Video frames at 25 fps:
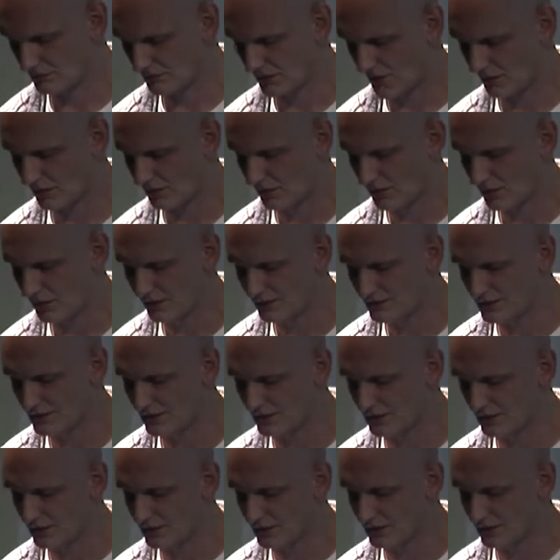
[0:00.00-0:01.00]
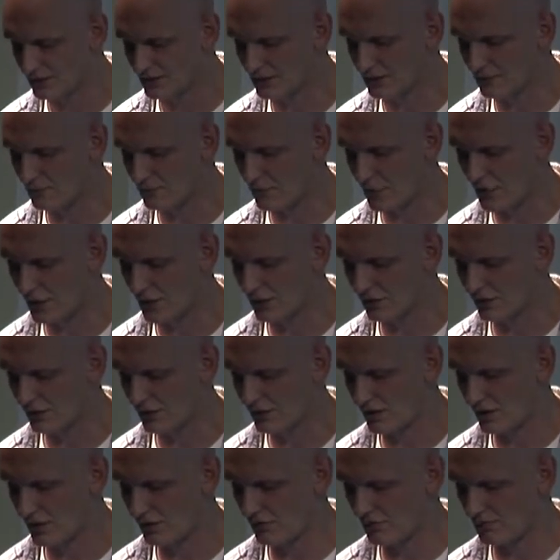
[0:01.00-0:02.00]
at least in the system
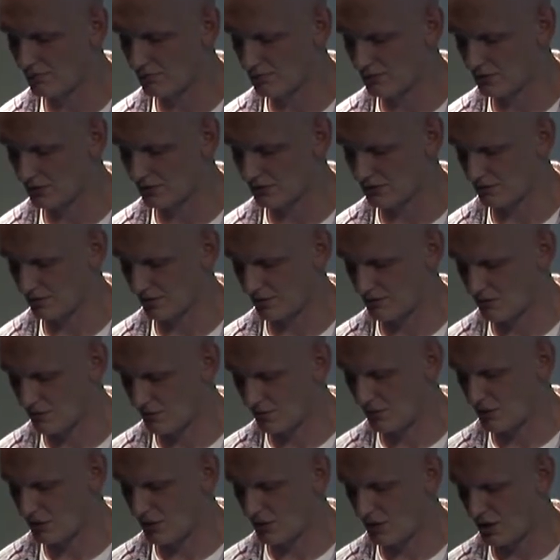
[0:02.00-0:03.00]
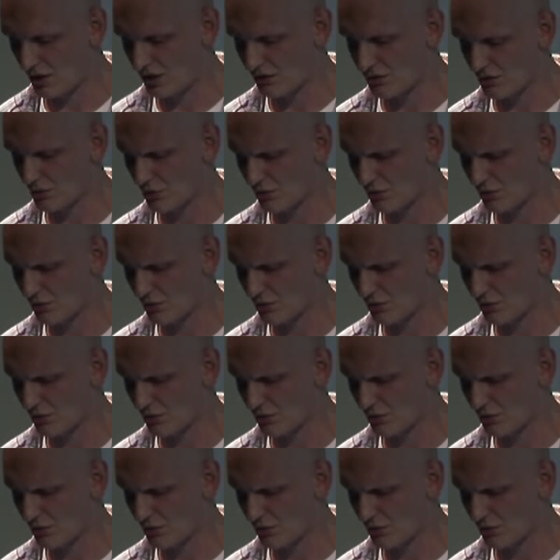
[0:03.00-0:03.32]
part, came extremely hard.